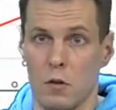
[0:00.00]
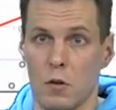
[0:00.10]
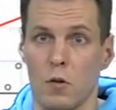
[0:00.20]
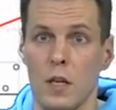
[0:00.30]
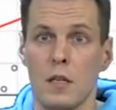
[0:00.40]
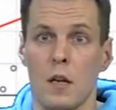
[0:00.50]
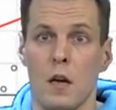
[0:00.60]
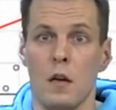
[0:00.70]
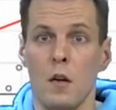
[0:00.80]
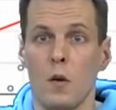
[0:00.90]
So this
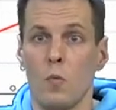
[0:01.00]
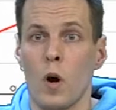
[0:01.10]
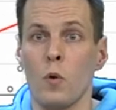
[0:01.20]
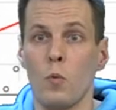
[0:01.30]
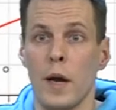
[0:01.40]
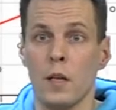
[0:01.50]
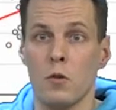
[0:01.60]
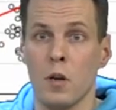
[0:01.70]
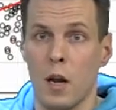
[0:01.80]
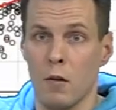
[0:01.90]
one way to
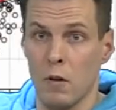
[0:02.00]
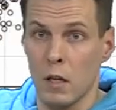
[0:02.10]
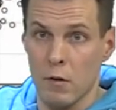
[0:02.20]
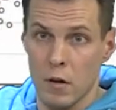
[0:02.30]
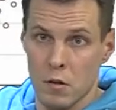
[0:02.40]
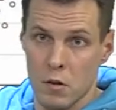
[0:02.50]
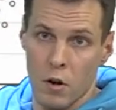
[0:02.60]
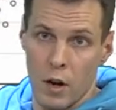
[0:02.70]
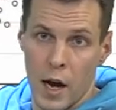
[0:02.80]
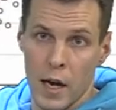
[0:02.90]
calculate the
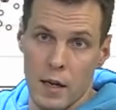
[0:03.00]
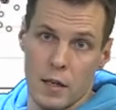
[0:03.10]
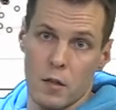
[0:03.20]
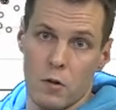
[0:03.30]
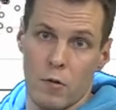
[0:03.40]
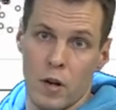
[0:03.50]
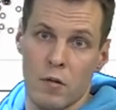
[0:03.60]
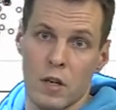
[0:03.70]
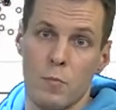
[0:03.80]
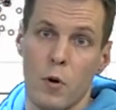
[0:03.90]
regression line is to
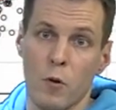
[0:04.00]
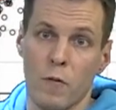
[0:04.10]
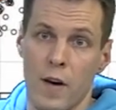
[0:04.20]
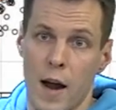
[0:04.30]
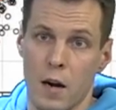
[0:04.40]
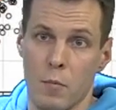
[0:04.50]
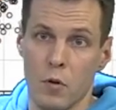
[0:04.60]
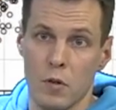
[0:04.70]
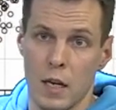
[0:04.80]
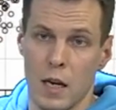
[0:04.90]
regress both
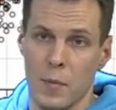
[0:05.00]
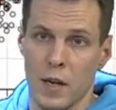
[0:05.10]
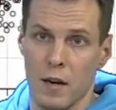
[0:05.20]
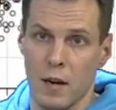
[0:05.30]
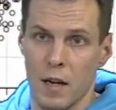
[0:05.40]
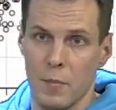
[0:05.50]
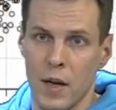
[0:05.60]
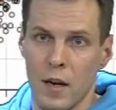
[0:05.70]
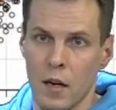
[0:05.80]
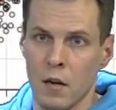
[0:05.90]
variables, independent and
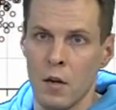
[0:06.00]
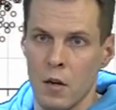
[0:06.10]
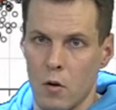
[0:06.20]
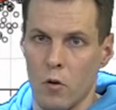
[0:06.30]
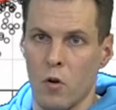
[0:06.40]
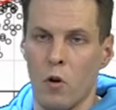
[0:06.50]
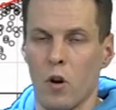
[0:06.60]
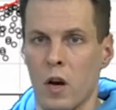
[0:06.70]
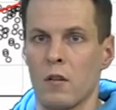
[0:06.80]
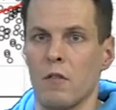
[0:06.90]
dependent, on
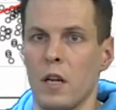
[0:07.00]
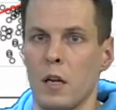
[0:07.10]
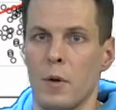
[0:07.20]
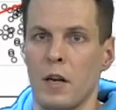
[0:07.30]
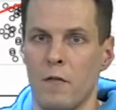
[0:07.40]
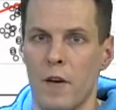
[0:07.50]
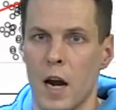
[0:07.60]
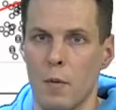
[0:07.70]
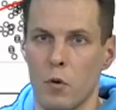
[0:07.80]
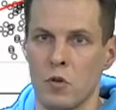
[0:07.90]
all other independent
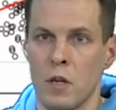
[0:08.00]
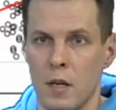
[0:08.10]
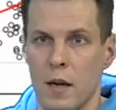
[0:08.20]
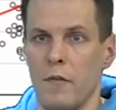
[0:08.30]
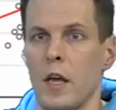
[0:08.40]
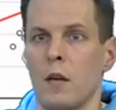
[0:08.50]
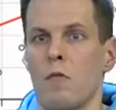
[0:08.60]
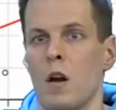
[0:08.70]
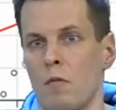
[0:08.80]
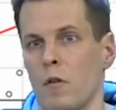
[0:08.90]
variables, and then
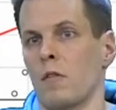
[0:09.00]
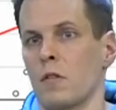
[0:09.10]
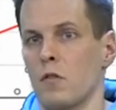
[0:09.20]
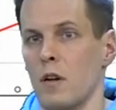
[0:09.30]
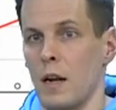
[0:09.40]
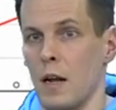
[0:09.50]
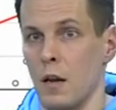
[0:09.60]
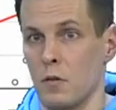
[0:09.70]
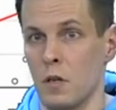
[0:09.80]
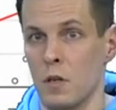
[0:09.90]
run a regression
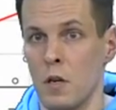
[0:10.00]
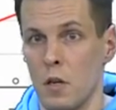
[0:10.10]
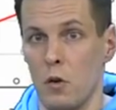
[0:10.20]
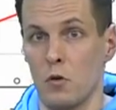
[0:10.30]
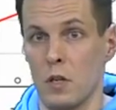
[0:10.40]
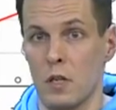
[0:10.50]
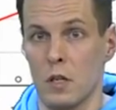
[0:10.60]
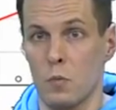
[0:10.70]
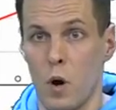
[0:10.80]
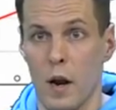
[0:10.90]
analysis using
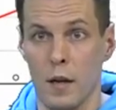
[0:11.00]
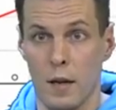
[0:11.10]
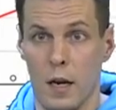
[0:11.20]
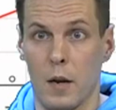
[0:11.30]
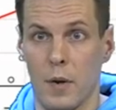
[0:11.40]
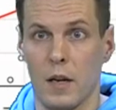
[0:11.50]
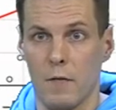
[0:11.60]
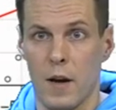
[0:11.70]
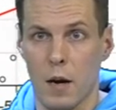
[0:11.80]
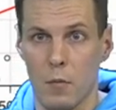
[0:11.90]
just one independent
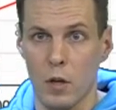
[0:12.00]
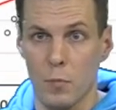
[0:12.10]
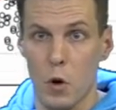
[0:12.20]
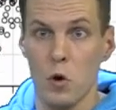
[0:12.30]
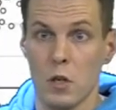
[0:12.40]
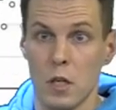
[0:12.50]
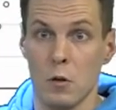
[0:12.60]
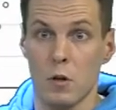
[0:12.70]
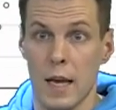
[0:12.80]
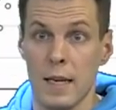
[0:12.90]
variable. It produces
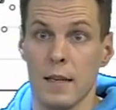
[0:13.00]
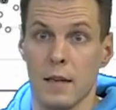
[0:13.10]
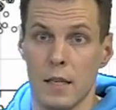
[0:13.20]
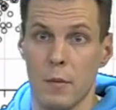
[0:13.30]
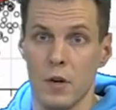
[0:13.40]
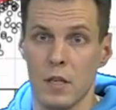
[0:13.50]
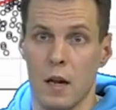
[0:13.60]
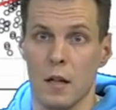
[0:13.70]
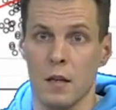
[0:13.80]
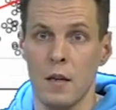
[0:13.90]
you the exact same
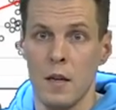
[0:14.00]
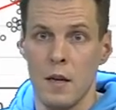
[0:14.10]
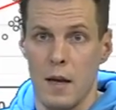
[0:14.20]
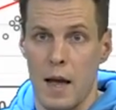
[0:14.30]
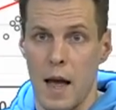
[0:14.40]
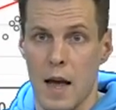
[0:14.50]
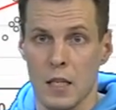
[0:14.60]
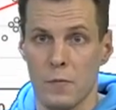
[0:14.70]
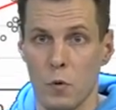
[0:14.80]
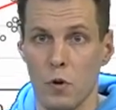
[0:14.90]
result
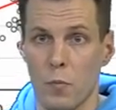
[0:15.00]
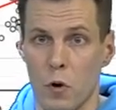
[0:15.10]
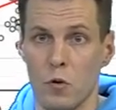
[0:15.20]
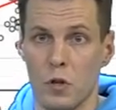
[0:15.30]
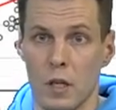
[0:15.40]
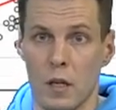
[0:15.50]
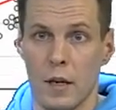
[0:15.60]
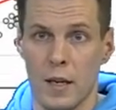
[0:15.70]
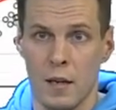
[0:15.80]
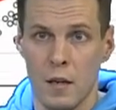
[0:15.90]
as would
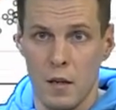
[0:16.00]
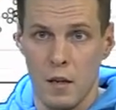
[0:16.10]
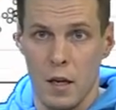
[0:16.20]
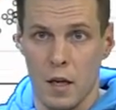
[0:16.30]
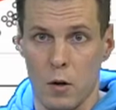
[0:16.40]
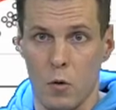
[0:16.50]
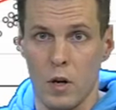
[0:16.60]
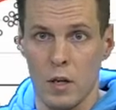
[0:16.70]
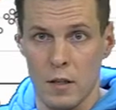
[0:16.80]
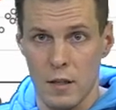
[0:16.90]
producing,
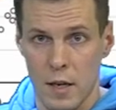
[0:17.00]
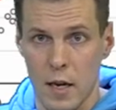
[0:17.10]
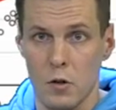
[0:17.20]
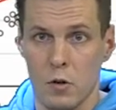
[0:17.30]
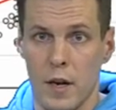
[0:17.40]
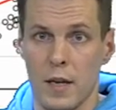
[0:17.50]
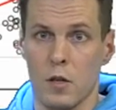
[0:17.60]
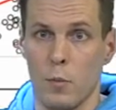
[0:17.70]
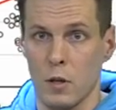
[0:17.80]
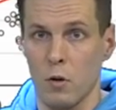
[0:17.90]
including this
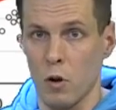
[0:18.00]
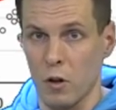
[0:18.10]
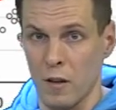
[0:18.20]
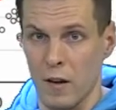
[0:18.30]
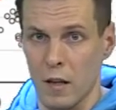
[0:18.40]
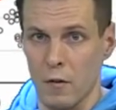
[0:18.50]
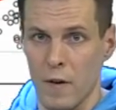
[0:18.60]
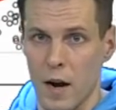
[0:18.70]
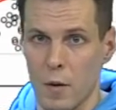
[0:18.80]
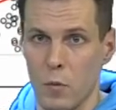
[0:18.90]
education with all of the other
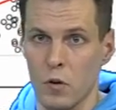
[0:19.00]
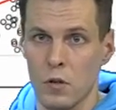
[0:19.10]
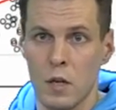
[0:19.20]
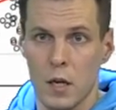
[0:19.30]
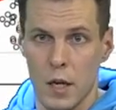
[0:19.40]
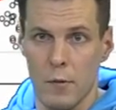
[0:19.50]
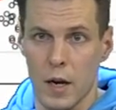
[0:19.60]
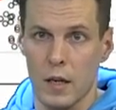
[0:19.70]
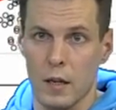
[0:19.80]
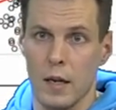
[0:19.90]
variables
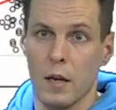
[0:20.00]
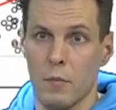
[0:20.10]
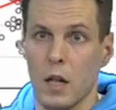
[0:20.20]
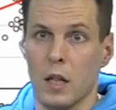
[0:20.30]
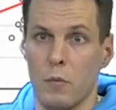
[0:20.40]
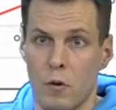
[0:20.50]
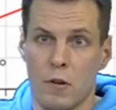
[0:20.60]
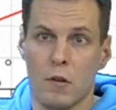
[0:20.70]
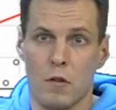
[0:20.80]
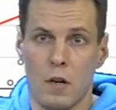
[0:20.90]
directly in multiple
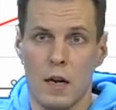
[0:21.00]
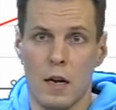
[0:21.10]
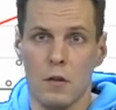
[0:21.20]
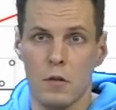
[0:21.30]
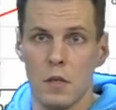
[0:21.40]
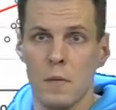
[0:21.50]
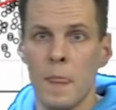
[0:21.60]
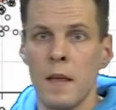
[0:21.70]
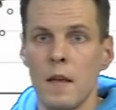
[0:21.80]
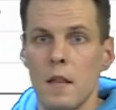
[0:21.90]
regression analysis.
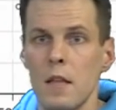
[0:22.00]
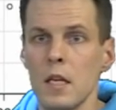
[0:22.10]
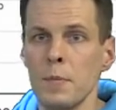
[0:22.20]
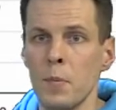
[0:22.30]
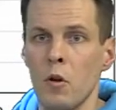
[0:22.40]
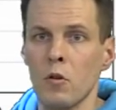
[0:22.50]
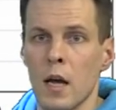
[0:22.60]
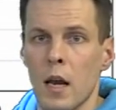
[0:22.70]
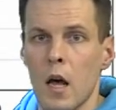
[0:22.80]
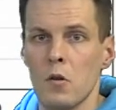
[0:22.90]
This plot
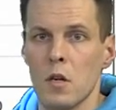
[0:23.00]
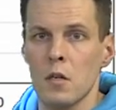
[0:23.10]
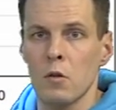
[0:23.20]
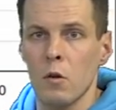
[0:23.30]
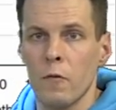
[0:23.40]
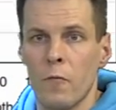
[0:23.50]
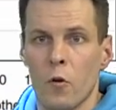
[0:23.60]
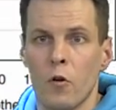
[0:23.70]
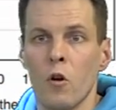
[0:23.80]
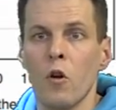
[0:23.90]
allows us to look
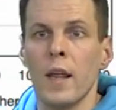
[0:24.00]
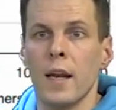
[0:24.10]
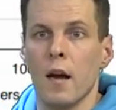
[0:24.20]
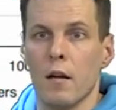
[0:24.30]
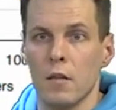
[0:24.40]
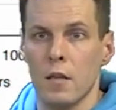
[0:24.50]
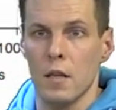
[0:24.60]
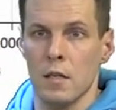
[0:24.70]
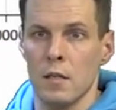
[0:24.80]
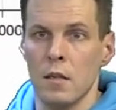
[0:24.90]
for
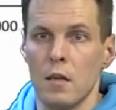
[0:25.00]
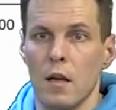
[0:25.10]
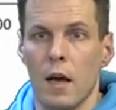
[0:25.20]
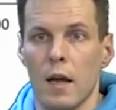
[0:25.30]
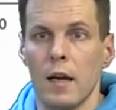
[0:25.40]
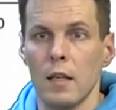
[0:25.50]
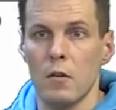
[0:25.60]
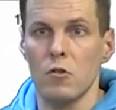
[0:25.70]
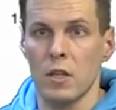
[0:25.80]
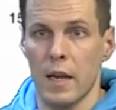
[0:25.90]
nonlinearities and
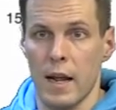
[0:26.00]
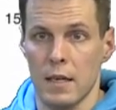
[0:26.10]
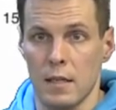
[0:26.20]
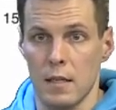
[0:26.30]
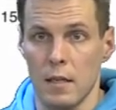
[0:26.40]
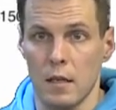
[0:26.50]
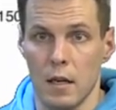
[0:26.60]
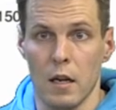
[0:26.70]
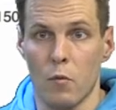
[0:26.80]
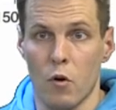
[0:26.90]
heteroskedasticity
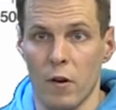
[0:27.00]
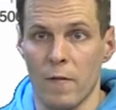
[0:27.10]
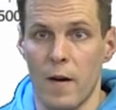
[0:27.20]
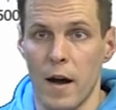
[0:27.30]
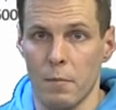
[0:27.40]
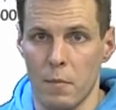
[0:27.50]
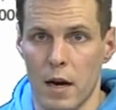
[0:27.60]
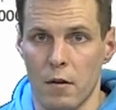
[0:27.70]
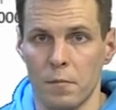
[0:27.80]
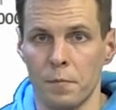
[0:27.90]
in a more refined manner.